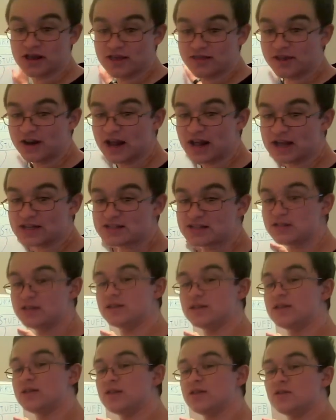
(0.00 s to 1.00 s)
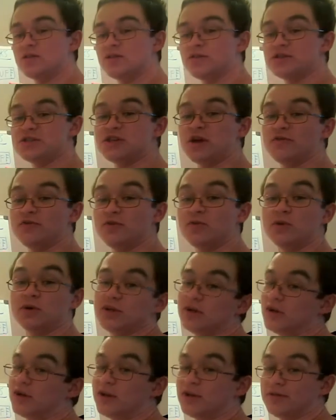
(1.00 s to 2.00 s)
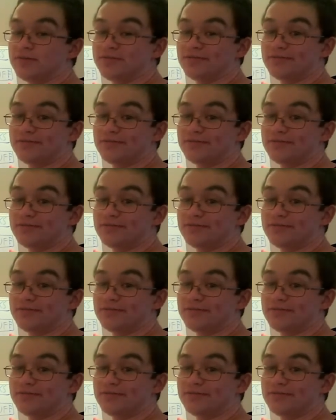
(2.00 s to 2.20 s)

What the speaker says: that has the stuff you want on it.